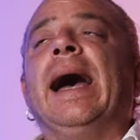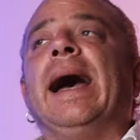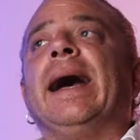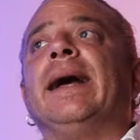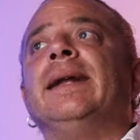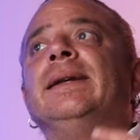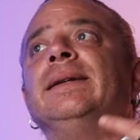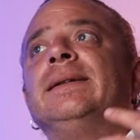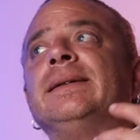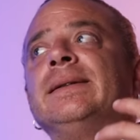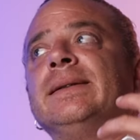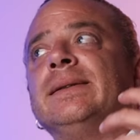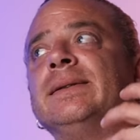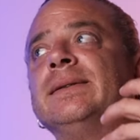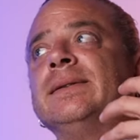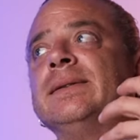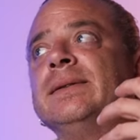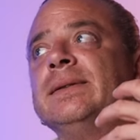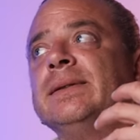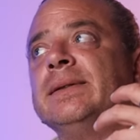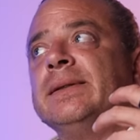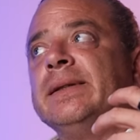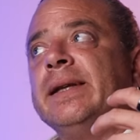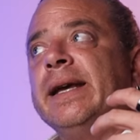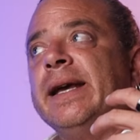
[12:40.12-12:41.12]
And
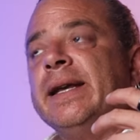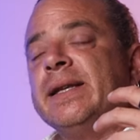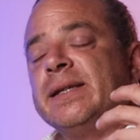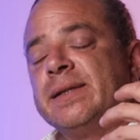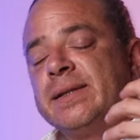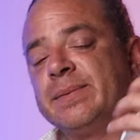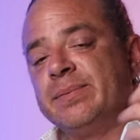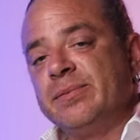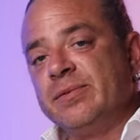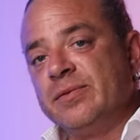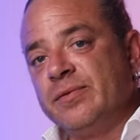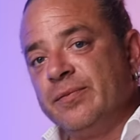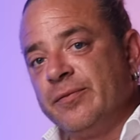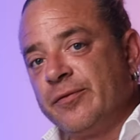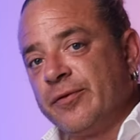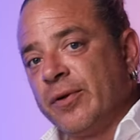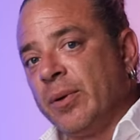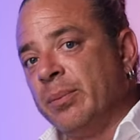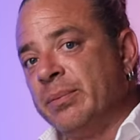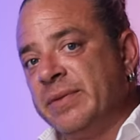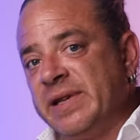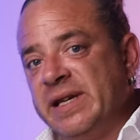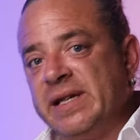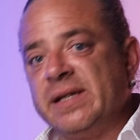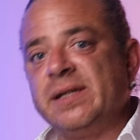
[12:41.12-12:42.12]
it's
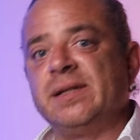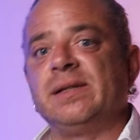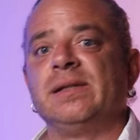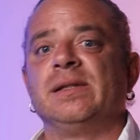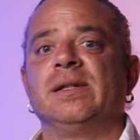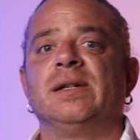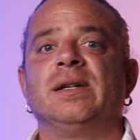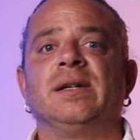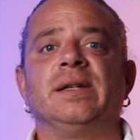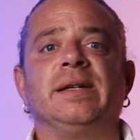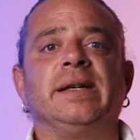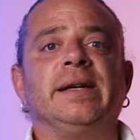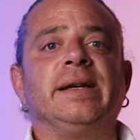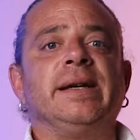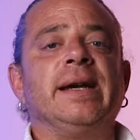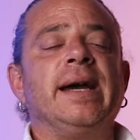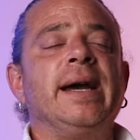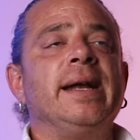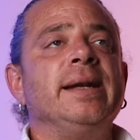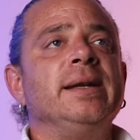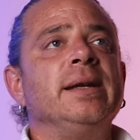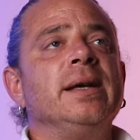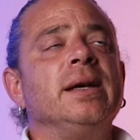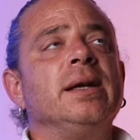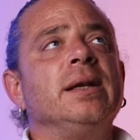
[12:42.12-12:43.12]
from this learning.
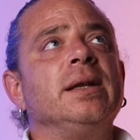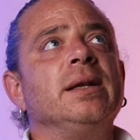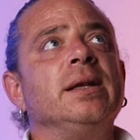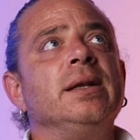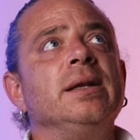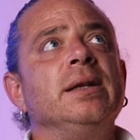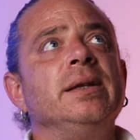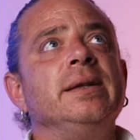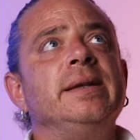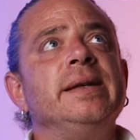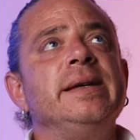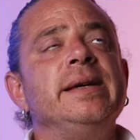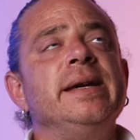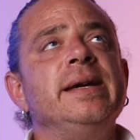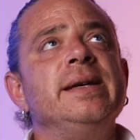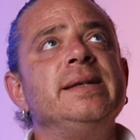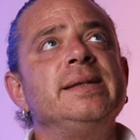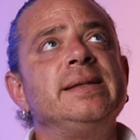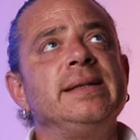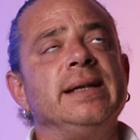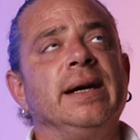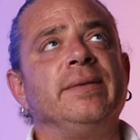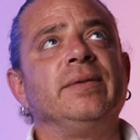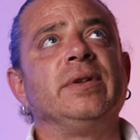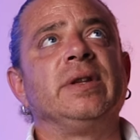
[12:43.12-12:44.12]
And the,
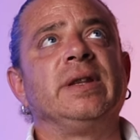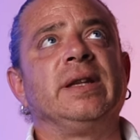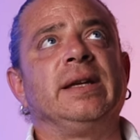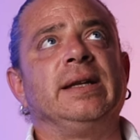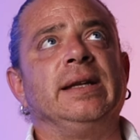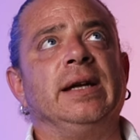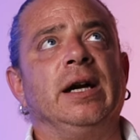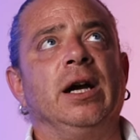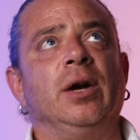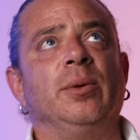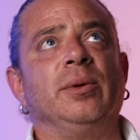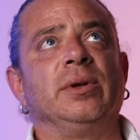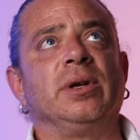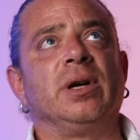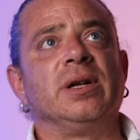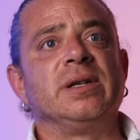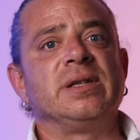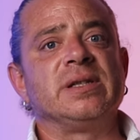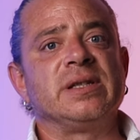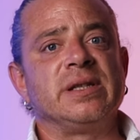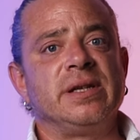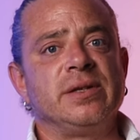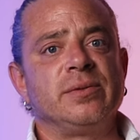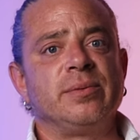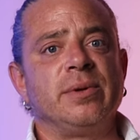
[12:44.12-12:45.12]
here's the other thing that I would like
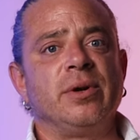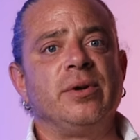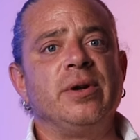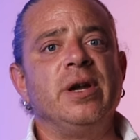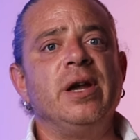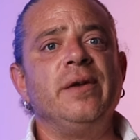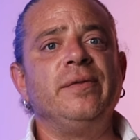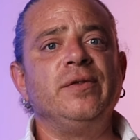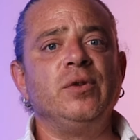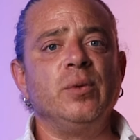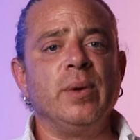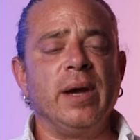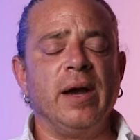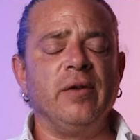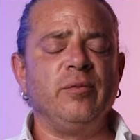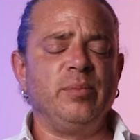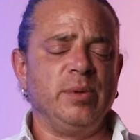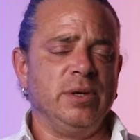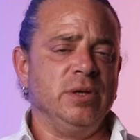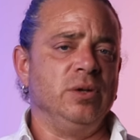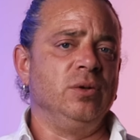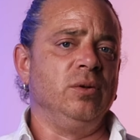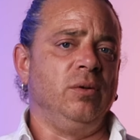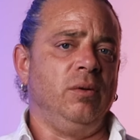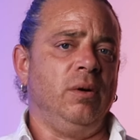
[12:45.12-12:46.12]
to say as well if you have
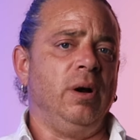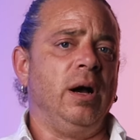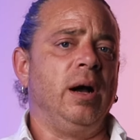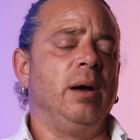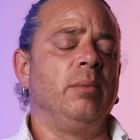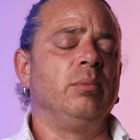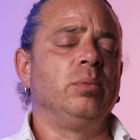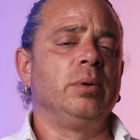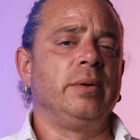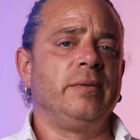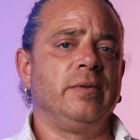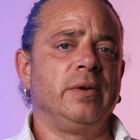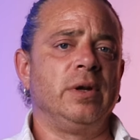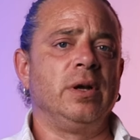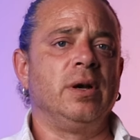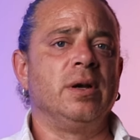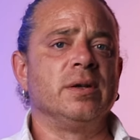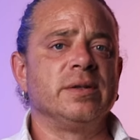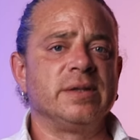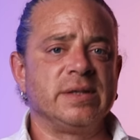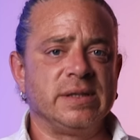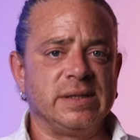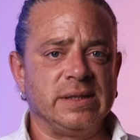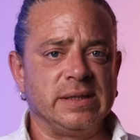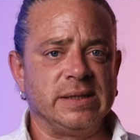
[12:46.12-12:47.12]
been caught up with a
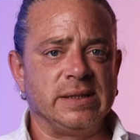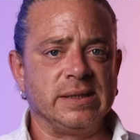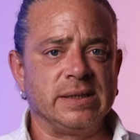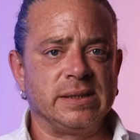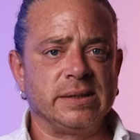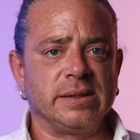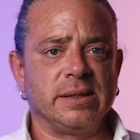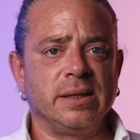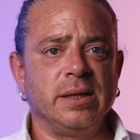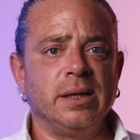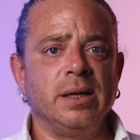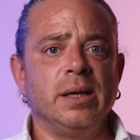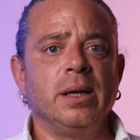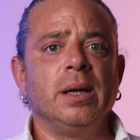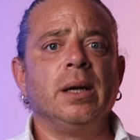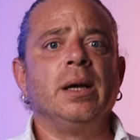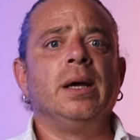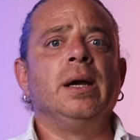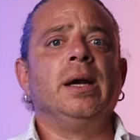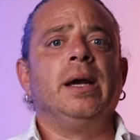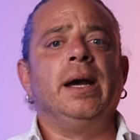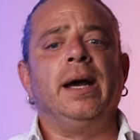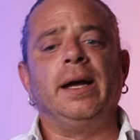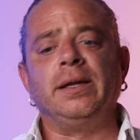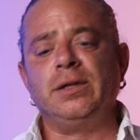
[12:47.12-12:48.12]
narcissist,
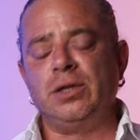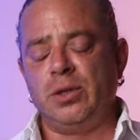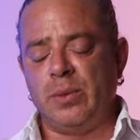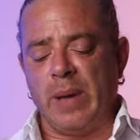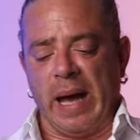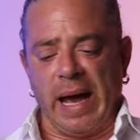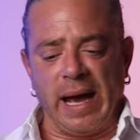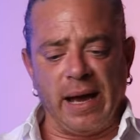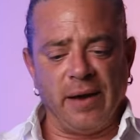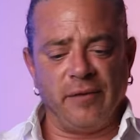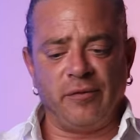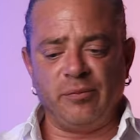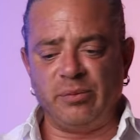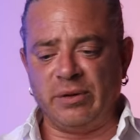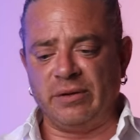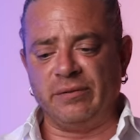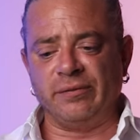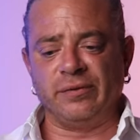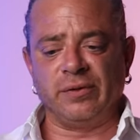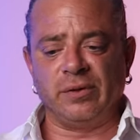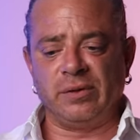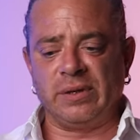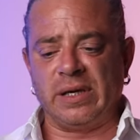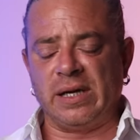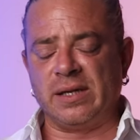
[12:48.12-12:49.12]
and you have been
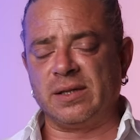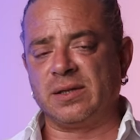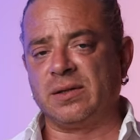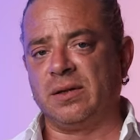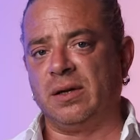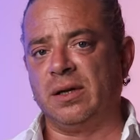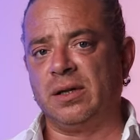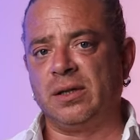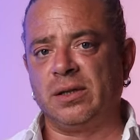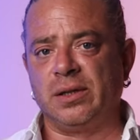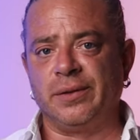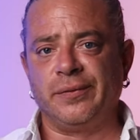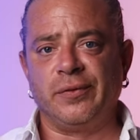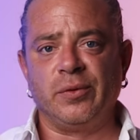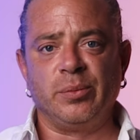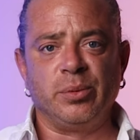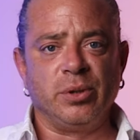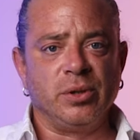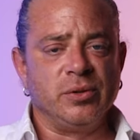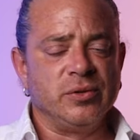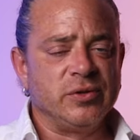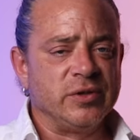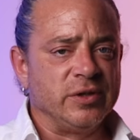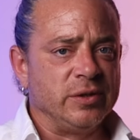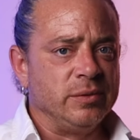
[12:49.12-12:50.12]
through that cycle of
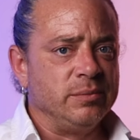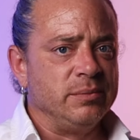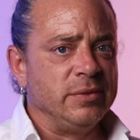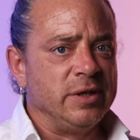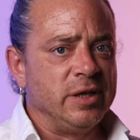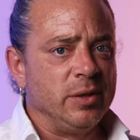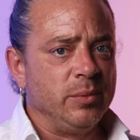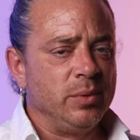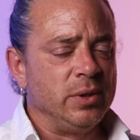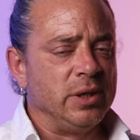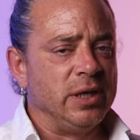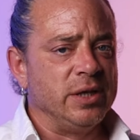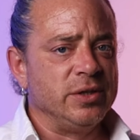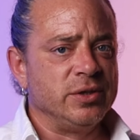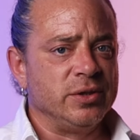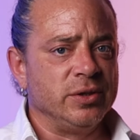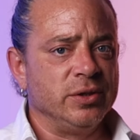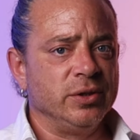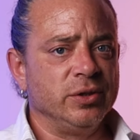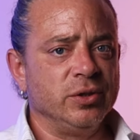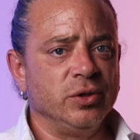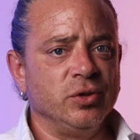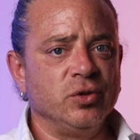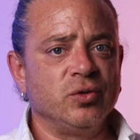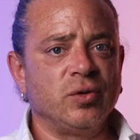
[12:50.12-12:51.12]
abuse and manipulation
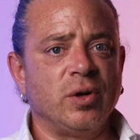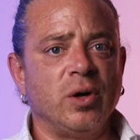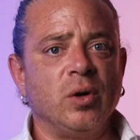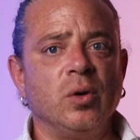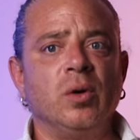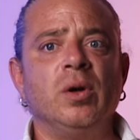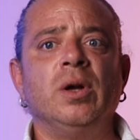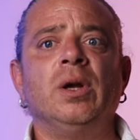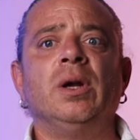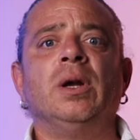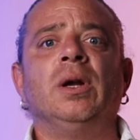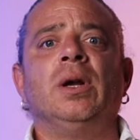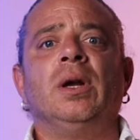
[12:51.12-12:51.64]
and control,